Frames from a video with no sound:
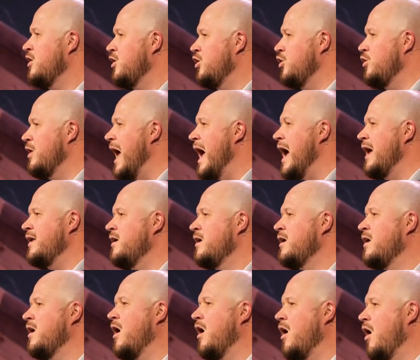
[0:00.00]
who had
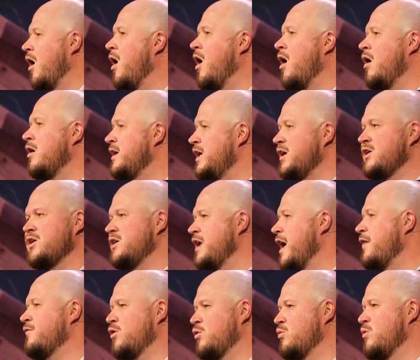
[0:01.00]
all he could
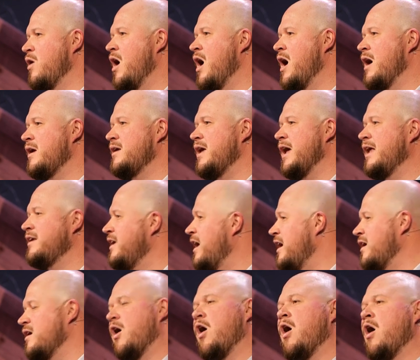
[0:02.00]
ever want, and
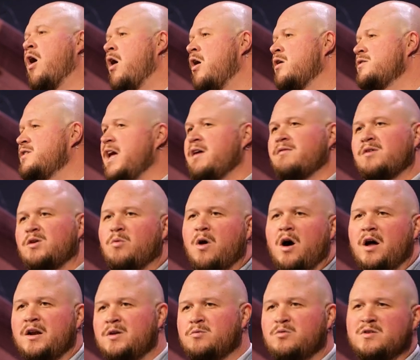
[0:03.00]
yet all David
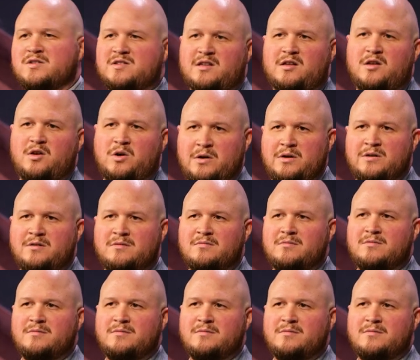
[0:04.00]
wanted was the Lord.